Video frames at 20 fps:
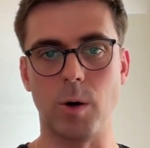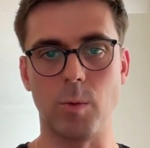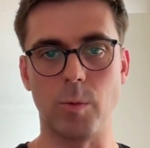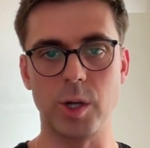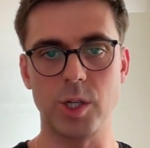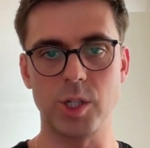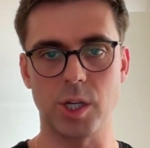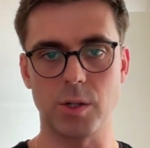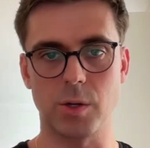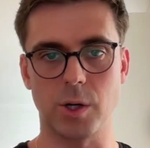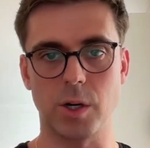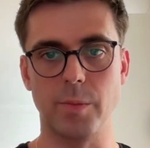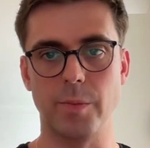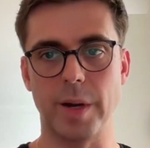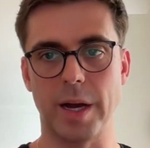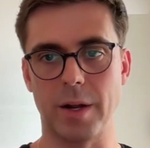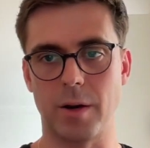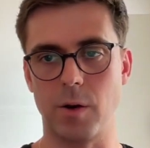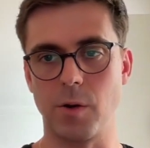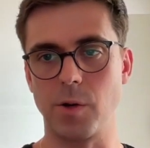which other
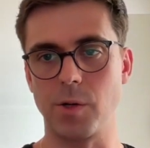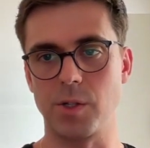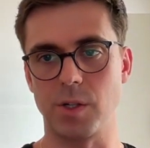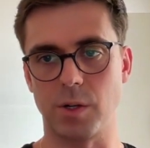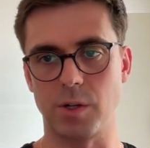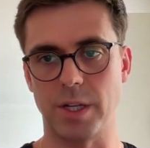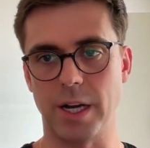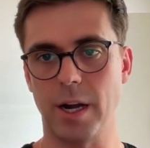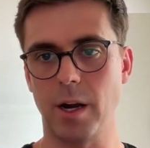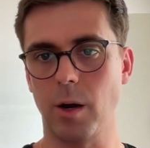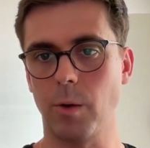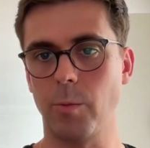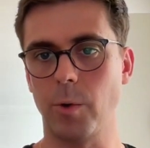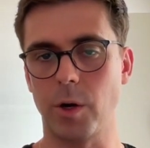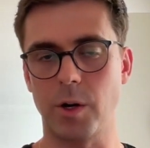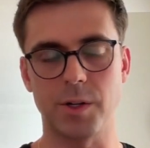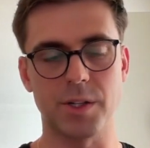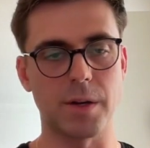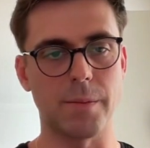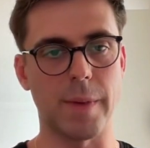competitors are there? What
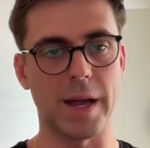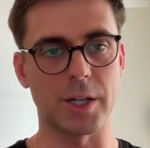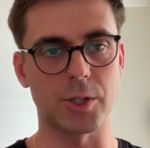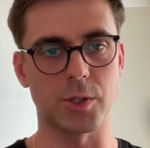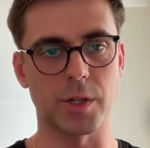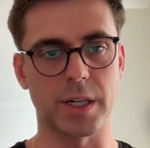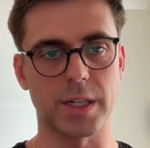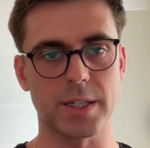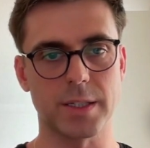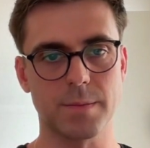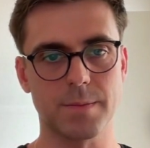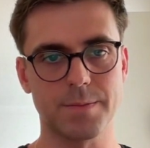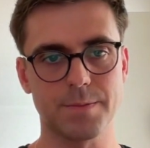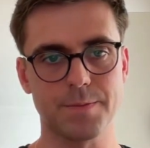are the metrics?